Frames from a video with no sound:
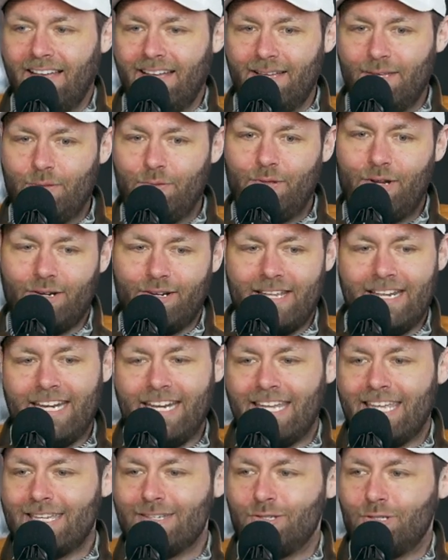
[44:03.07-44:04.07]
they're
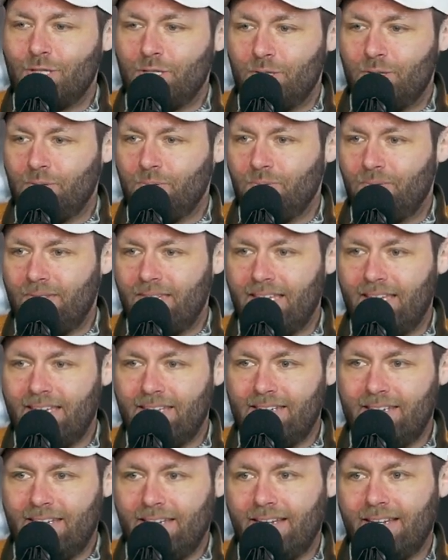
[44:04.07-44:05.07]
getting into that
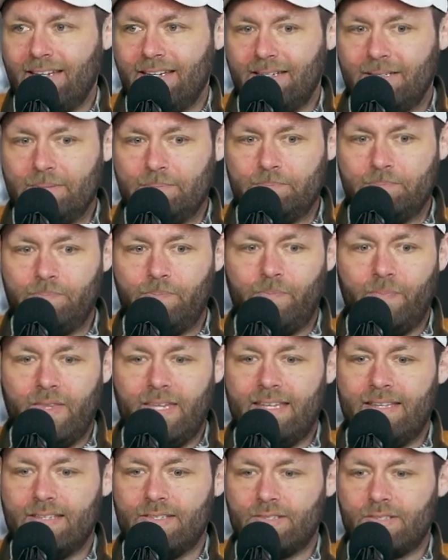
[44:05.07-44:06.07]

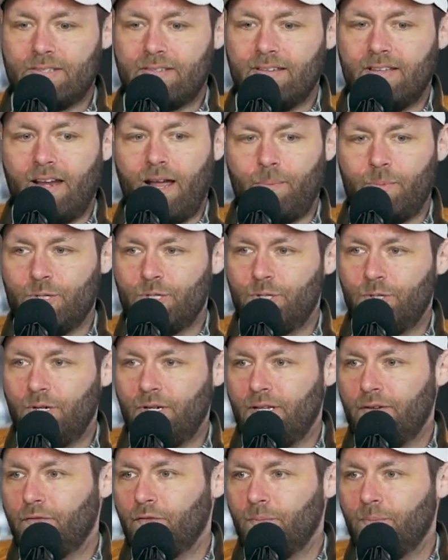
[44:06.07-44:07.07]
is an
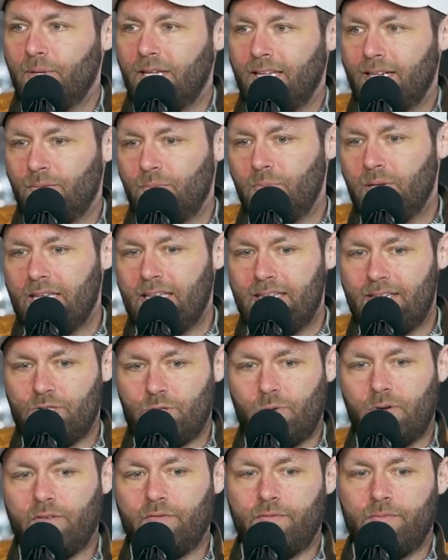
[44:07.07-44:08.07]
opportunity for me to be
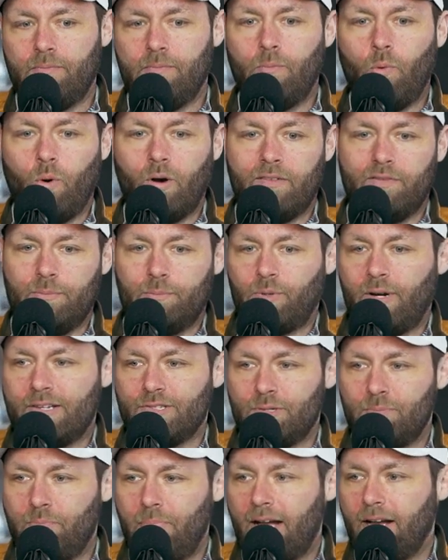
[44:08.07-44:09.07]
sort of more of a
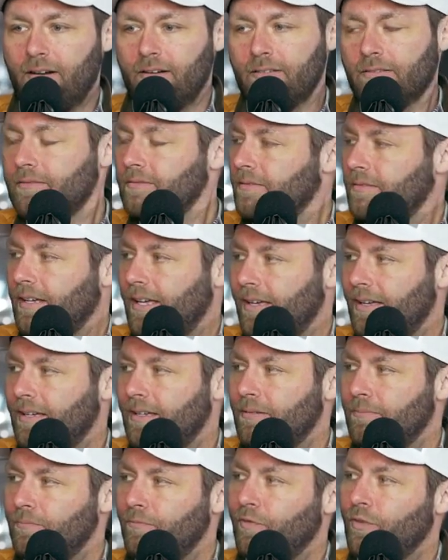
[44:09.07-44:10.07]
present parent
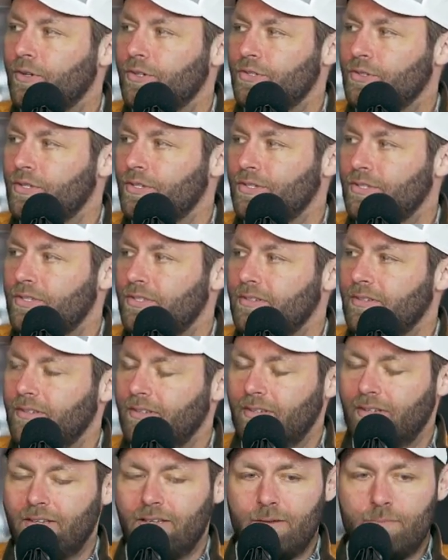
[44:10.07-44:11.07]
versus
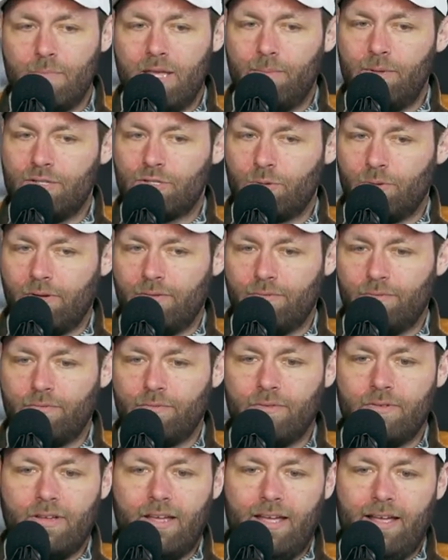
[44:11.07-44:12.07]
maybe sort of
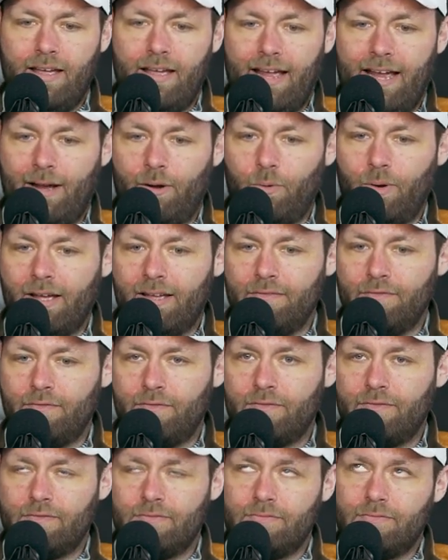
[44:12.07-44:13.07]
how
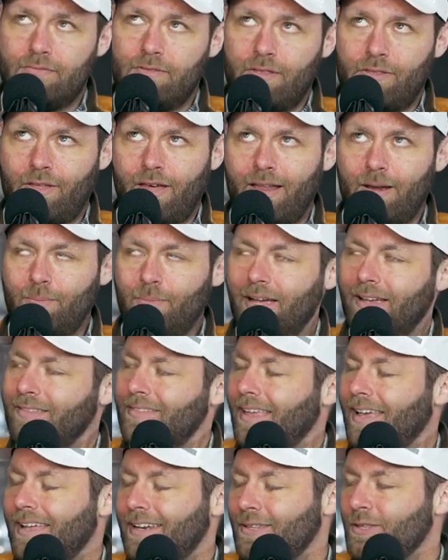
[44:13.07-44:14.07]
I've thought about
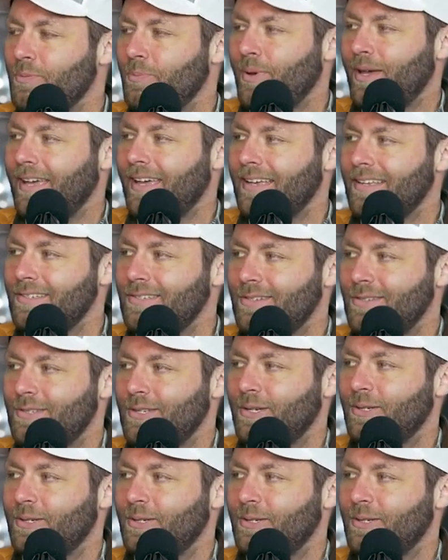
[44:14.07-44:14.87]
that in the past. So